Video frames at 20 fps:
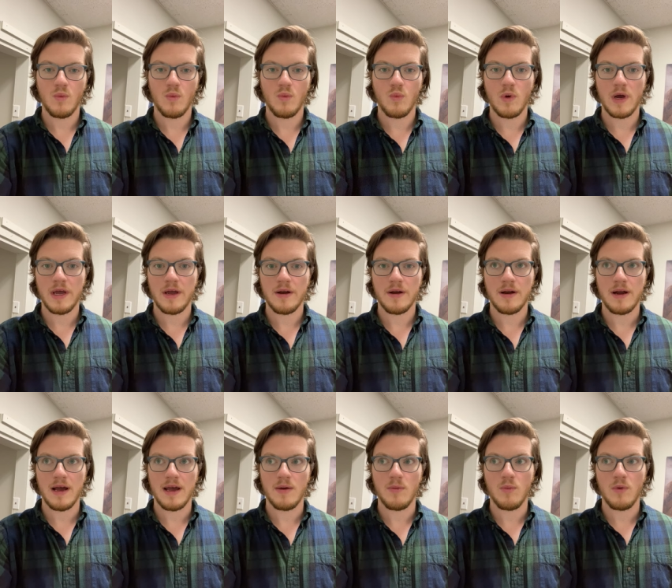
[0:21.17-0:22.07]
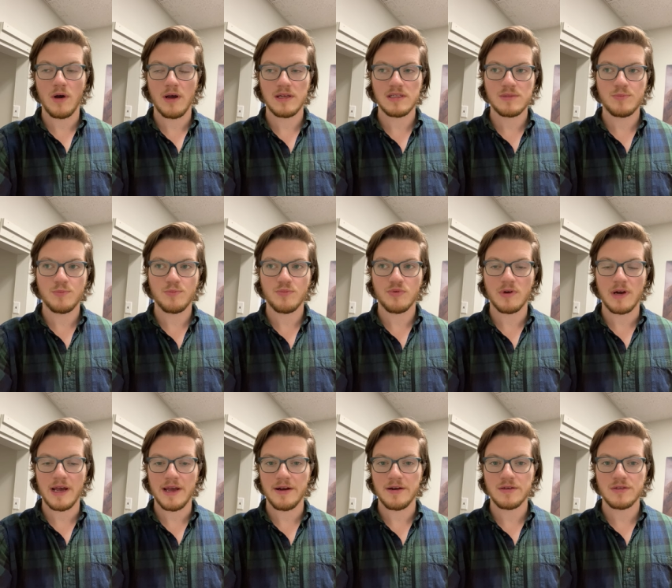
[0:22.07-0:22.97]
where I was
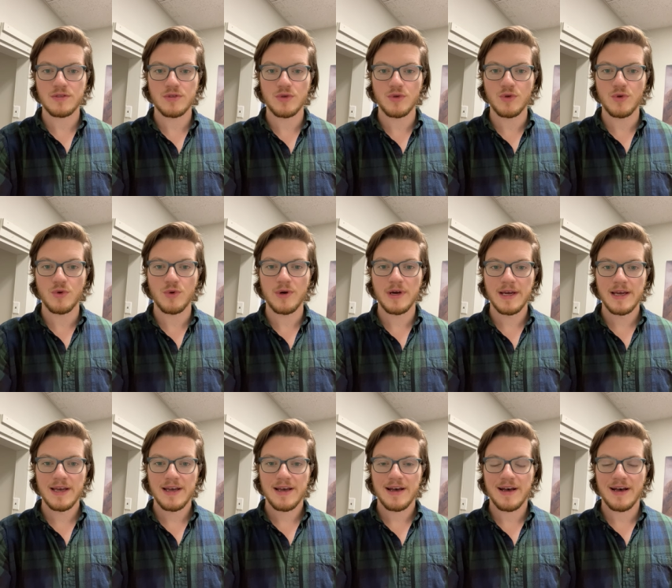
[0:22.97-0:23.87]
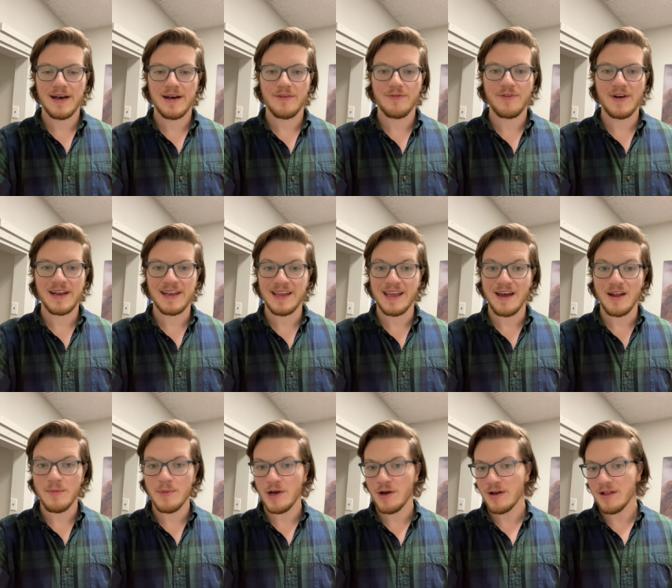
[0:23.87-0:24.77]
prior to uh, finding
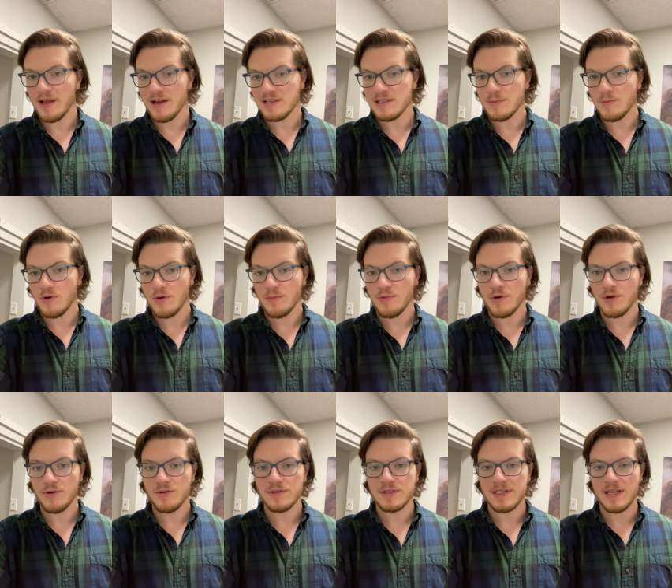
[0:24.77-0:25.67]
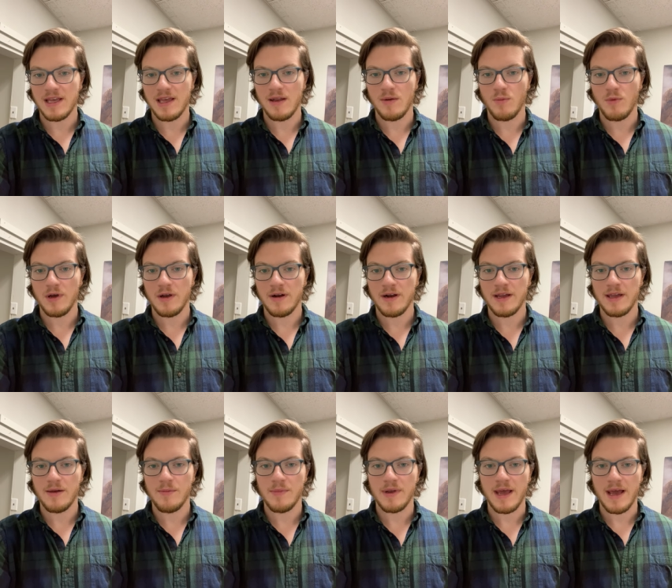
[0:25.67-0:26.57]
out about Client Support Pros and where I
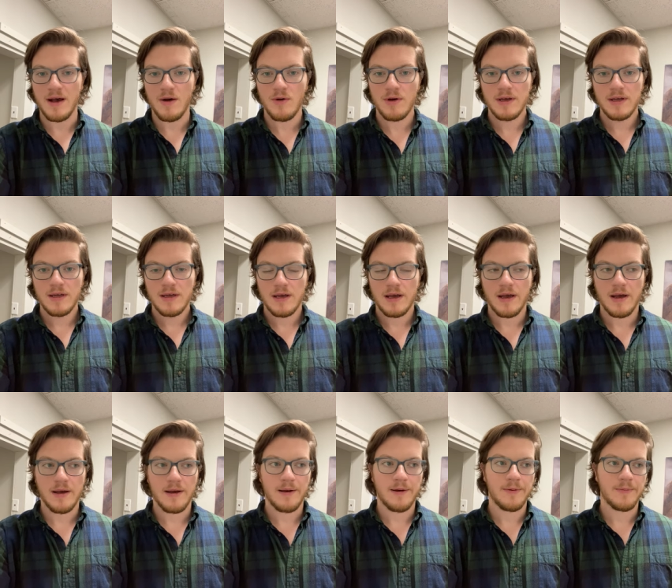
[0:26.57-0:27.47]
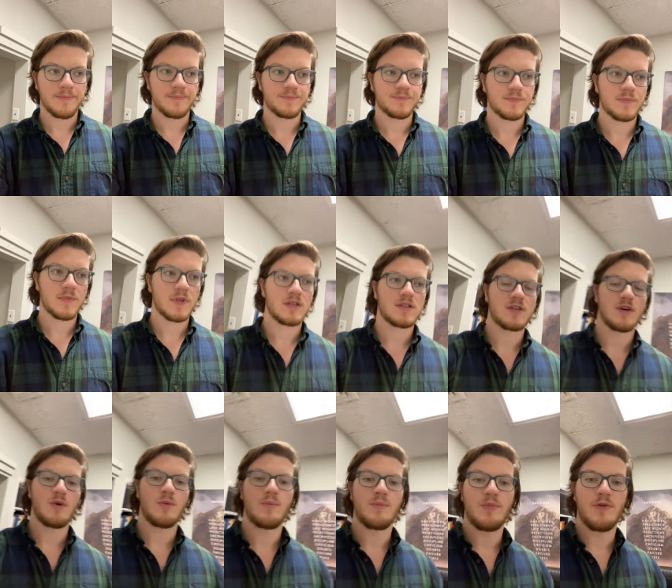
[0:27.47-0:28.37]
am now. Um,
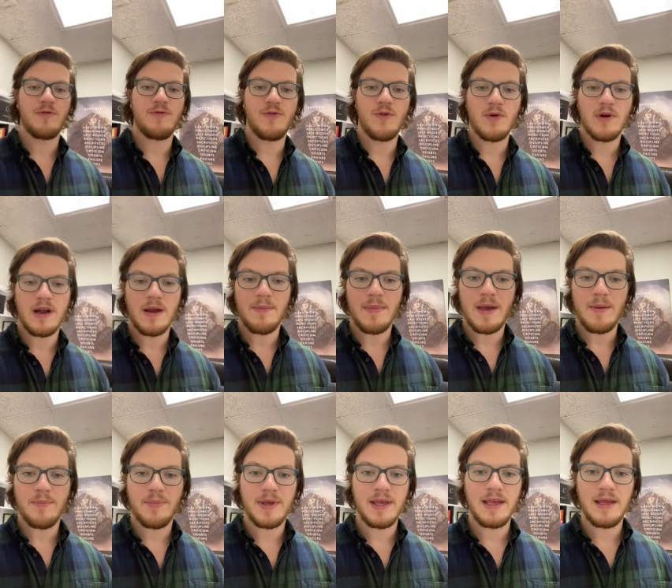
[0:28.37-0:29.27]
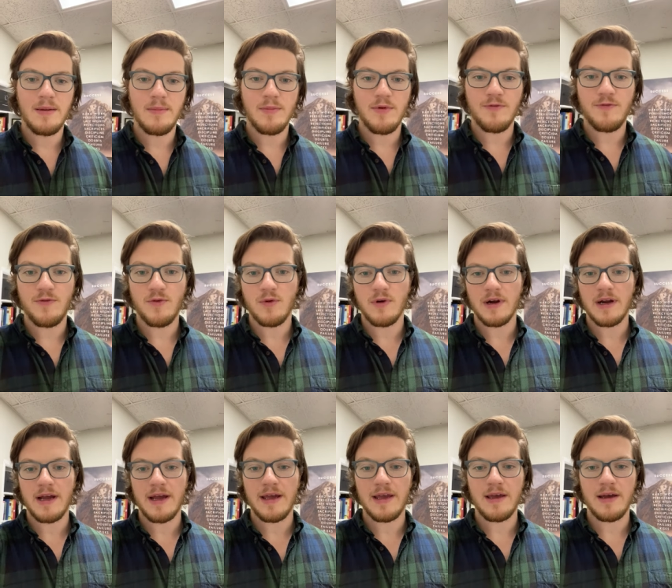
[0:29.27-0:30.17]
so before I met Pete,
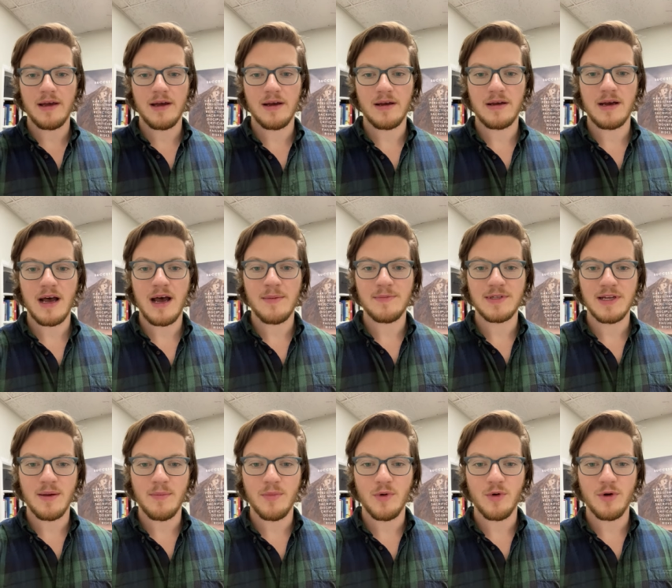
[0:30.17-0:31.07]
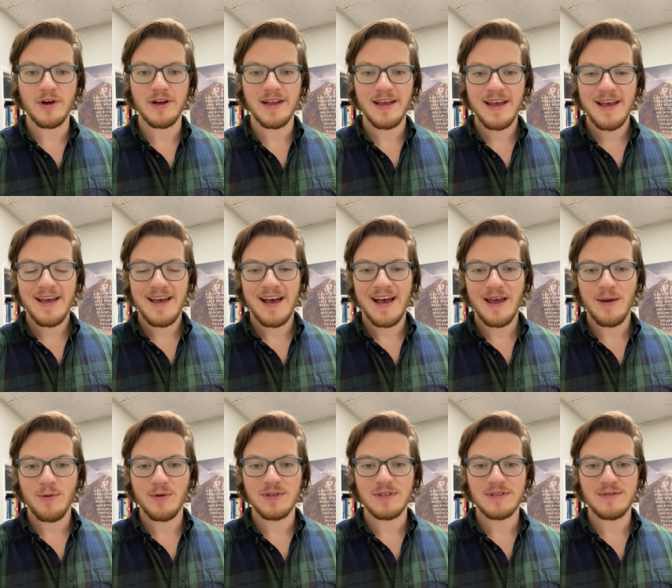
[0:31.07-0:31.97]
before I uh, hopped on board,
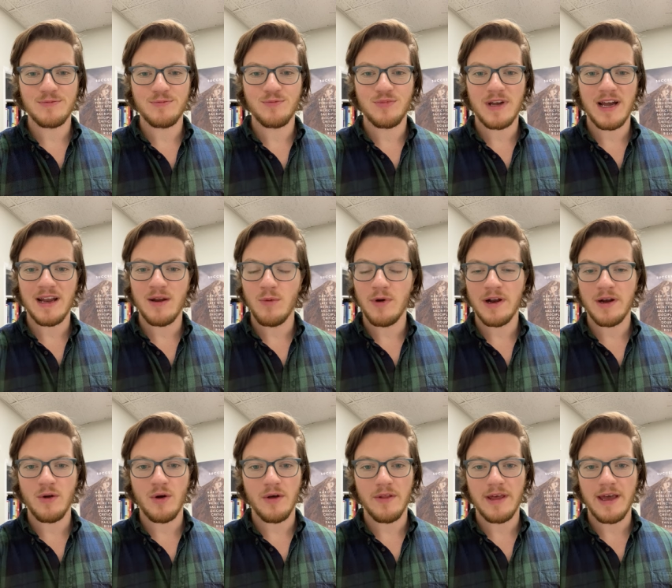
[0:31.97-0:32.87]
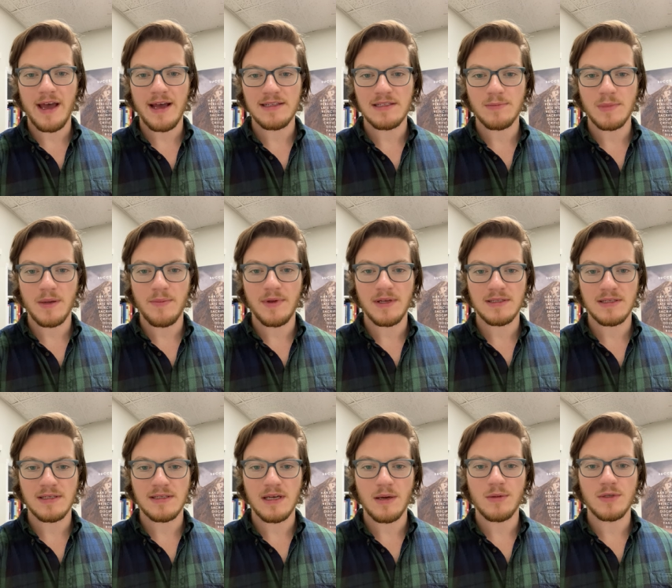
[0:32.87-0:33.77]
I was kind of wearing all the hats in my
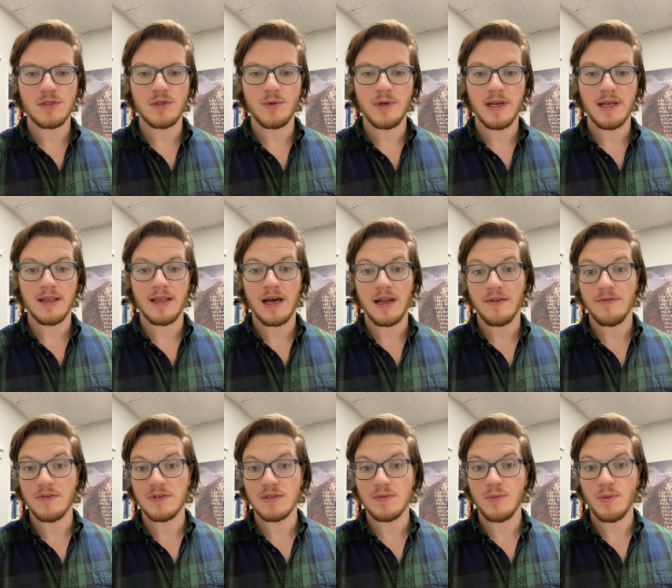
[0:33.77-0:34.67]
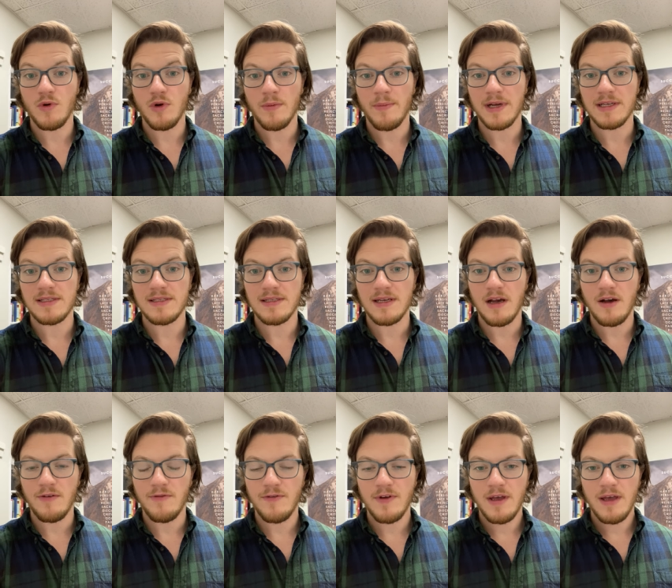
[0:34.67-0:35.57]
business. I was doing a lot of the support
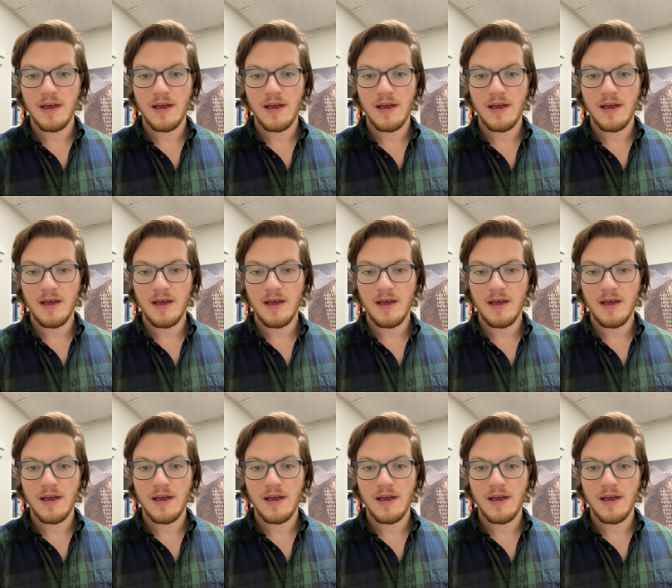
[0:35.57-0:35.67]
myself.